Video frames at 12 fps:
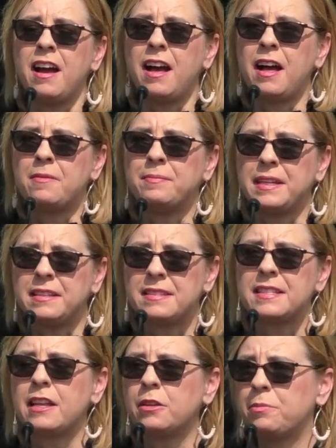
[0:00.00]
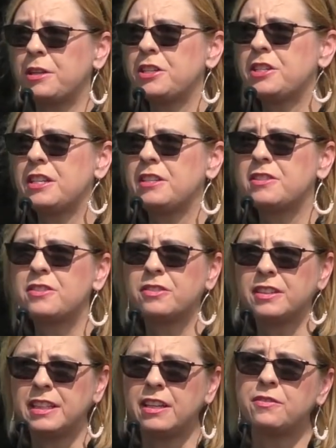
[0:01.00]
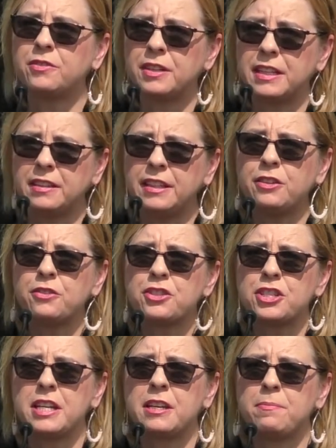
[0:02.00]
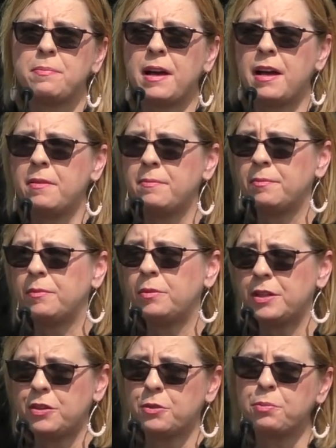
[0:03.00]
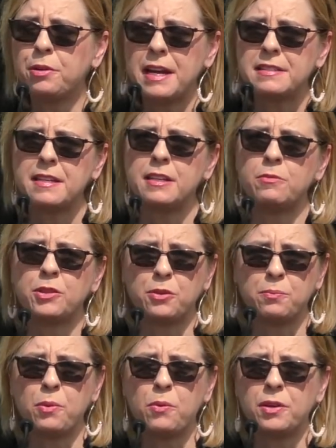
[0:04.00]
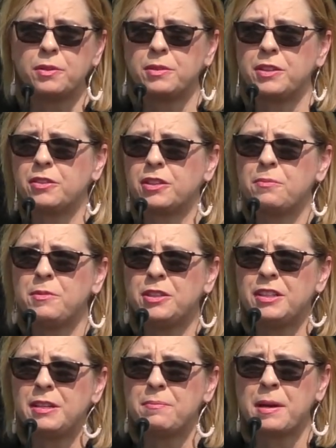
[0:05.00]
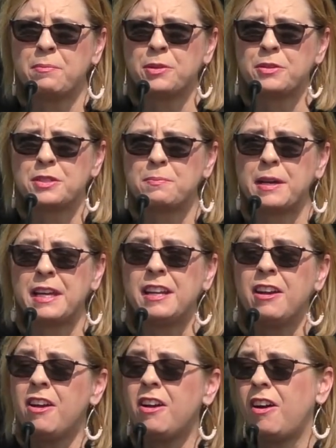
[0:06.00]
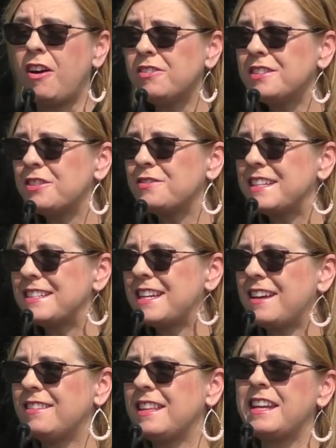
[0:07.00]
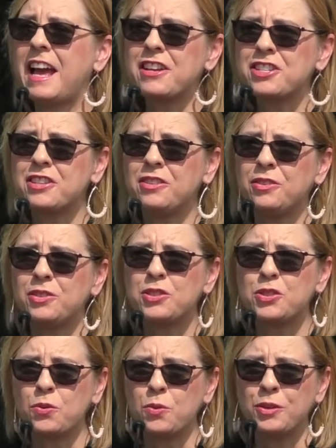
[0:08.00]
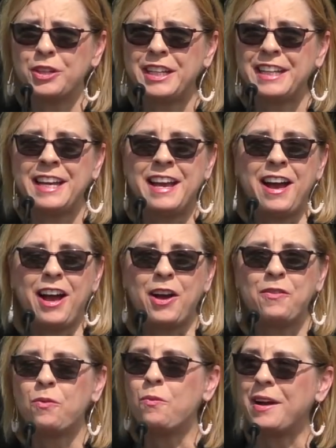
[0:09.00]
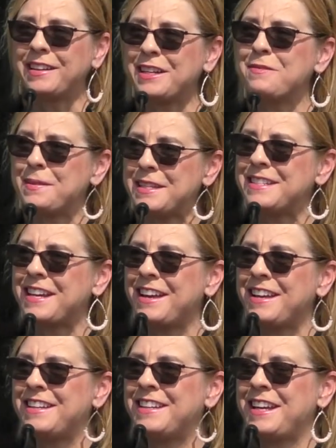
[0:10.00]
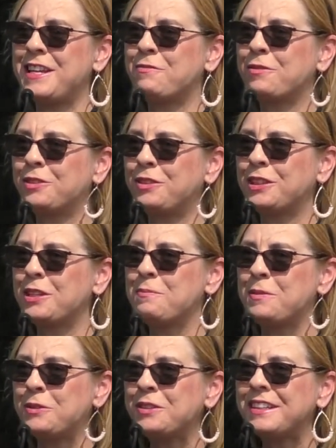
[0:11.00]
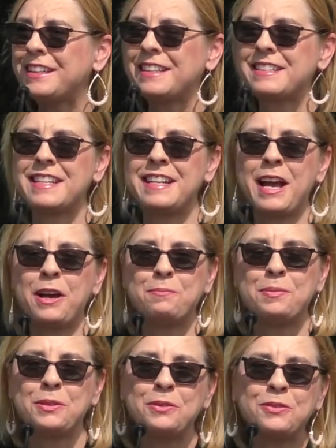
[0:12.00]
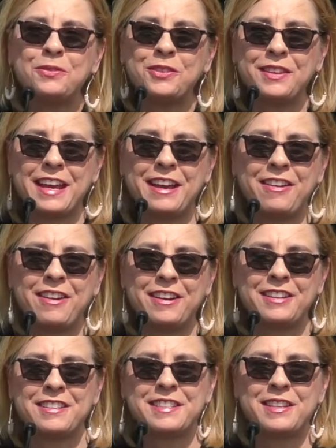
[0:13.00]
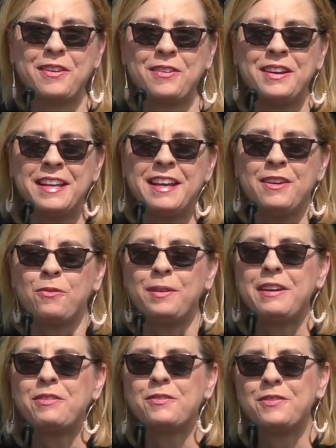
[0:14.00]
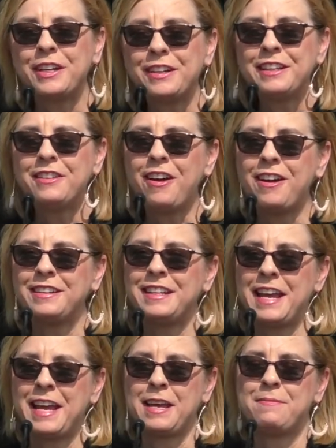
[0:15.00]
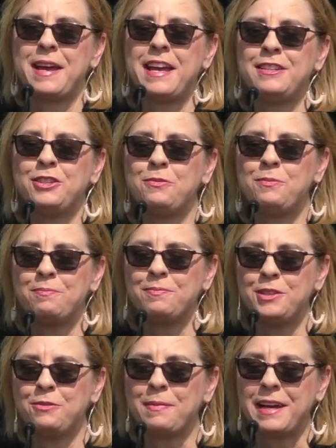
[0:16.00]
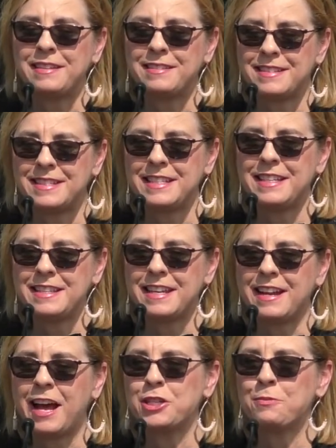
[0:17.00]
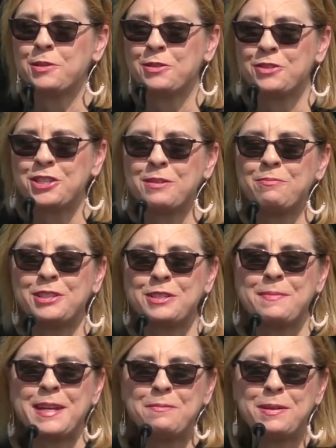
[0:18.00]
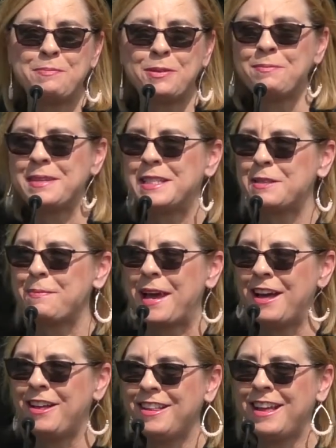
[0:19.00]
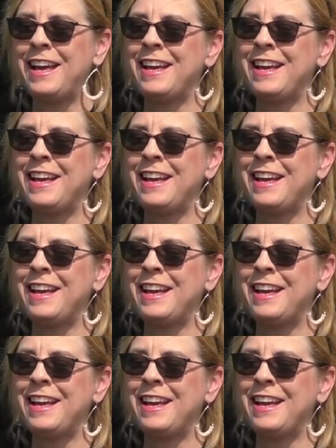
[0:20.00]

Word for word: um, in celebration, certainly, of great leadership um, with your president, with your board, with your community members, but also to tell the national story of what can be done in rural communities and how beautiful they are. So we have a very long name, and you, you might see that entrepreneurship, which many people misspell,